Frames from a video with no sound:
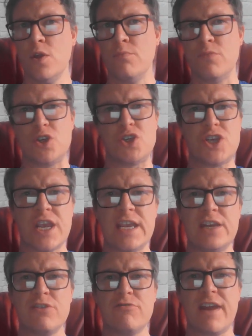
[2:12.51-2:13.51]

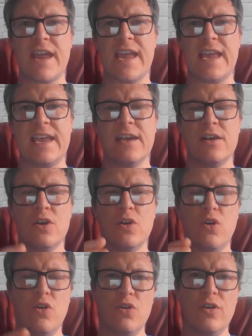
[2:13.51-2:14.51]
machinery.
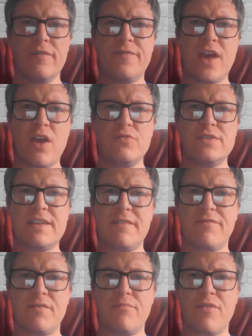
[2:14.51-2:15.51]
All of those
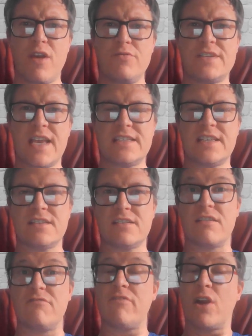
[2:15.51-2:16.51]
different processes are
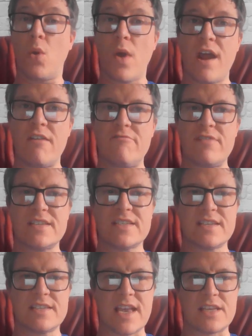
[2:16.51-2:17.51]
going to require a
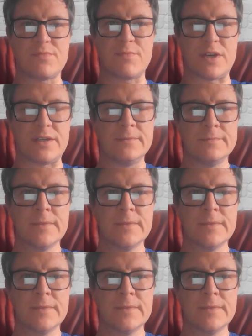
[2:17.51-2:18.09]
risk assessment.